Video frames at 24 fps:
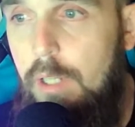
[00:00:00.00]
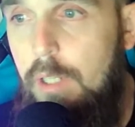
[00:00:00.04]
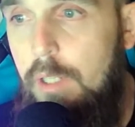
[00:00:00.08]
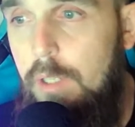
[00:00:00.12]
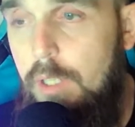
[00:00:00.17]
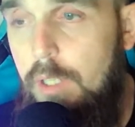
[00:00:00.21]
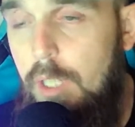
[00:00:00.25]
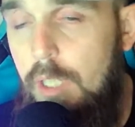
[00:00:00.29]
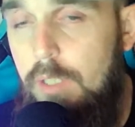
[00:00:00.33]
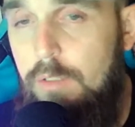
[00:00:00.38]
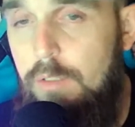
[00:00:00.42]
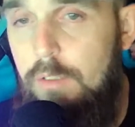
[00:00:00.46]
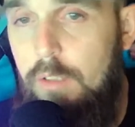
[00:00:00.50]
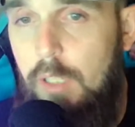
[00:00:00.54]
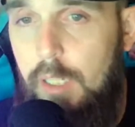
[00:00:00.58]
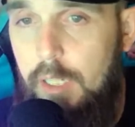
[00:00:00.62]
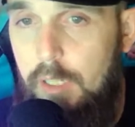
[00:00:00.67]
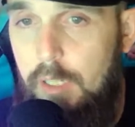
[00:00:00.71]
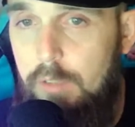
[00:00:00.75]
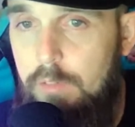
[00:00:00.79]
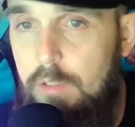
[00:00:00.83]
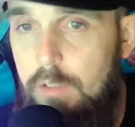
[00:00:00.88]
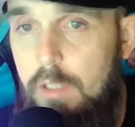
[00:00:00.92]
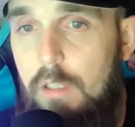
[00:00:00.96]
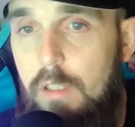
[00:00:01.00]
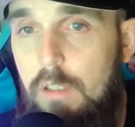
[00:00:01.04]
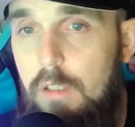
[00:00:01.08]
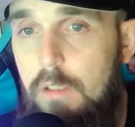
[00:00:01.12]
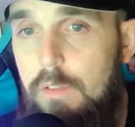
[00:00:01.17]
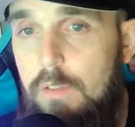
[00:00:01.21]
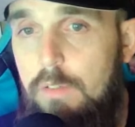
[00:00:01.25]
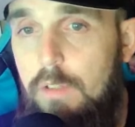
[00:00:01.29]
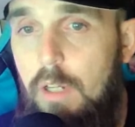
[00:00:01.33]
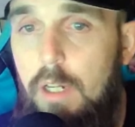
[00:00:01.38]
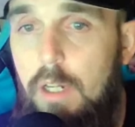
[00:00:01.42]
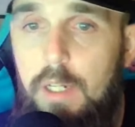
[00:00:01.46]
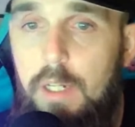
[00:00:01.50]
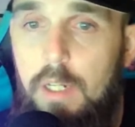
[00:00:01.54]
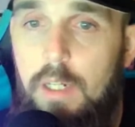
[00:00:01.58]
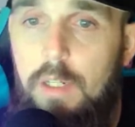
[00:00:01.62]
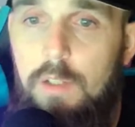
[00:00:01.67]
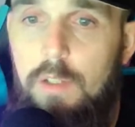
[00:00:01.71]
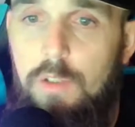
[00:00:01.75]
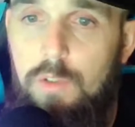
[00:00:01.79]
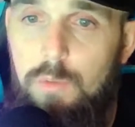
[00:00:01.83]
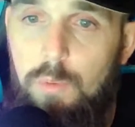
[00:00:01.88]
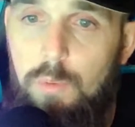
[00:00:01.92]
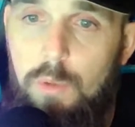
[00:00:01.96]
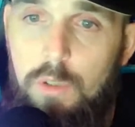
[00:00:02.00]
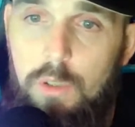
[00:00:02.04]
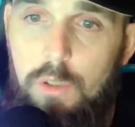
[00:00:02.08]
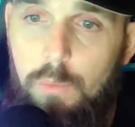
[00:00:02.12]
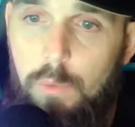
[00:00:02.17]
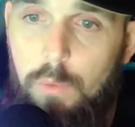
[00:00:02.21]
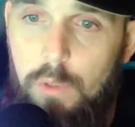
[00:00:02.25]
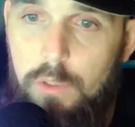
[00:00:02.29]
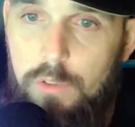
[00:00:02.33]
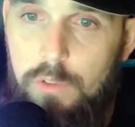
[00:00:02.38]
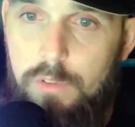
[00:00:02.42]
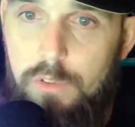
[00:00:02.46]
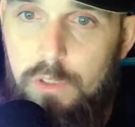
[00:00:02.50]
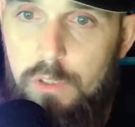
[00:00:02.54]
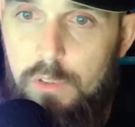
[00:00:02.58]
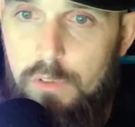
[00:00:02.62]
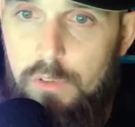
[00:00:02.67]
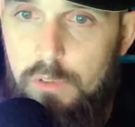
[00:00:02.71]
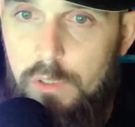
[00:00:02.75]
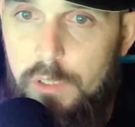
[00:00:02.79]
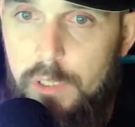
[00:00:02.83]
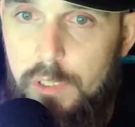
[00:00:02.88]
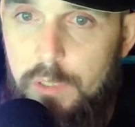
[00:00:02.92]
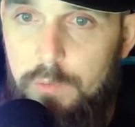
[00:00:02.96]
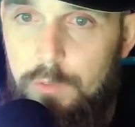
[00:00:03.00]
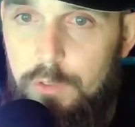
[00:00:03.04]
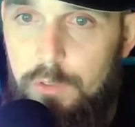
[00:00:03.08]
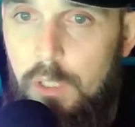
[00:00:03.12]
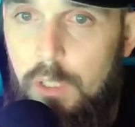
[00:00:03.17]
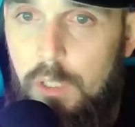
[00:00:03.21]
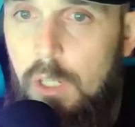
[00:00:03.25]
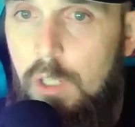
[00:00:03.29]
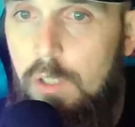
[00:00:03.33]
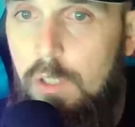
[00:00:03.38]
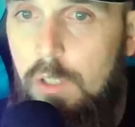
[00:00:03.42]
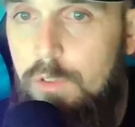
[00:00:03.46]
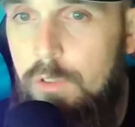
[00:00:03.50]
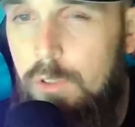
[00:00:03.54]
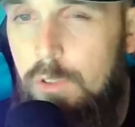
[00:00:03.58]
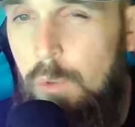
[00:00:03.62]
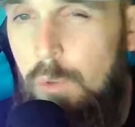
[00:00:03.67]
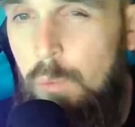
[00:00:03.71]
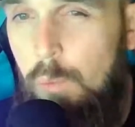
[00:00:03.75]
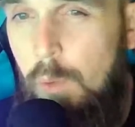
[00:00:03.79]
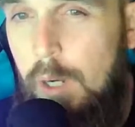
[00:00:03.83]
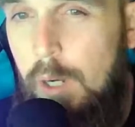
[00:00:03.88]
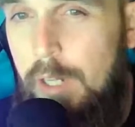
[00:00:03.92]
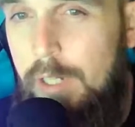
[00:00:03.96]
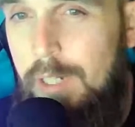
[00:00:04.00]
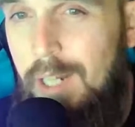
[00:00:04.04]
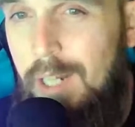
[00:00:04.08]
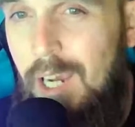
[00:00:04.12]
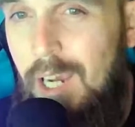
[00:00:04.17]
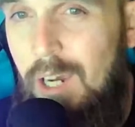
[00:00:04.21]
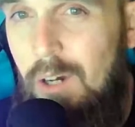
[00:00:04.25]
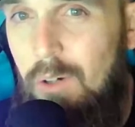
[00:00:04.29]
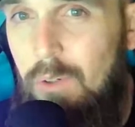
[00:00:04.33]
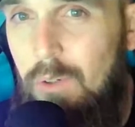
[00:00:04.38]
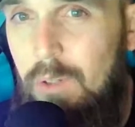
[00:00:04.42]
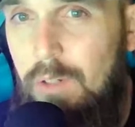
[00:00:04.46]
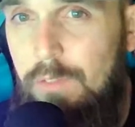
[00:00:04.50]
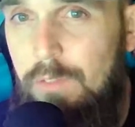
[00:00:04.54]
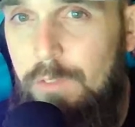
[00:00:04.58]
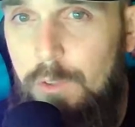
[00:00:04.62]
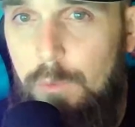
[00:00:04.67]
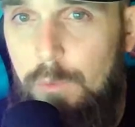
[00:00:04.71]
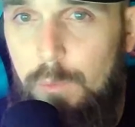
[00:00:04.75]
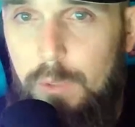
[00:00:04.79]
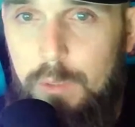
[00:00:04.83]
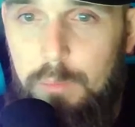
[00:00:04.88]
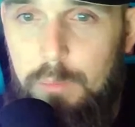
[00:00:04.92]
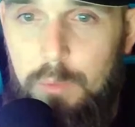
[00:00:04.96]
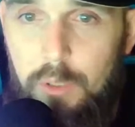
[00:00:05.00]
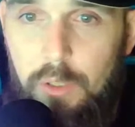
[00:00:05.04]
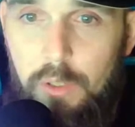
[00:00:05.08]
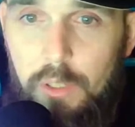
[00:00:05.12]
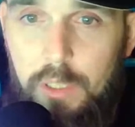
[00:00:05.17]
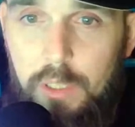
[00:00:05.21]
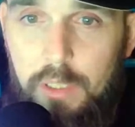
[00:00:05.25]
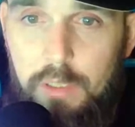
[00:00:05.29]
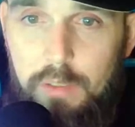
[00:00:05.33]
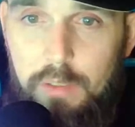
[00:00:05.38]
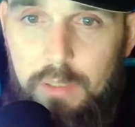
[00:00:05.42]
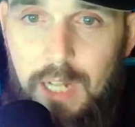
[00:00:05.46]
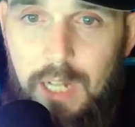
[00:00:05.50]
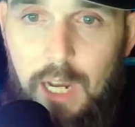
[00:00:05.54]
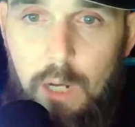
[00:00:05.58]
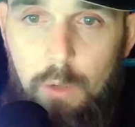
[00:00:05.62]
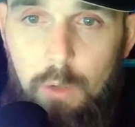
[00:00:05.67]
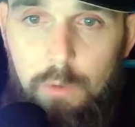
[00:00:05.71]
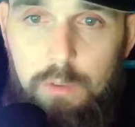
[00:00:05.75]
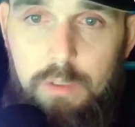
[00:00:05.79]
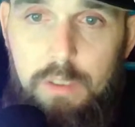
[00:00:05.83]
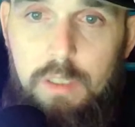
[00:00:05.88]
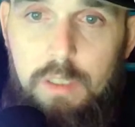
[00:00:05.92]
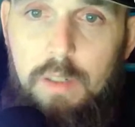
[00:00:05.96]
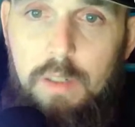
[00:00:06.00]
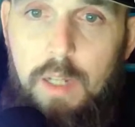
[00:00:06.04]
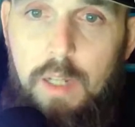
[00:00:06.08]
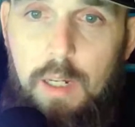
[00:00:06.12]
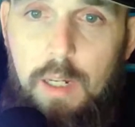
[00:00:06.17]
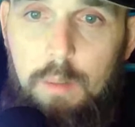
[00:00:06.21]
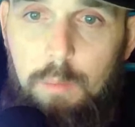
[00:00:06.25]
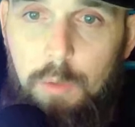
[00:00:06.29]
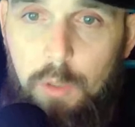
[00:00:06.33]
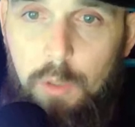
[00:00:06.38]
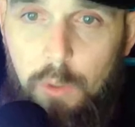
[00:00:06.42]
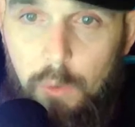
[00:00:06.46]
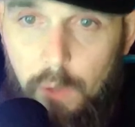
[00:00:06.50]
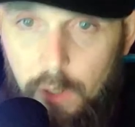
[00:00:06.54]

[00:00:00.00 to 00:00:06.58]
in that second tier of tight ends once Ertz leaves. So right now, if you're rebuilding, now is the time to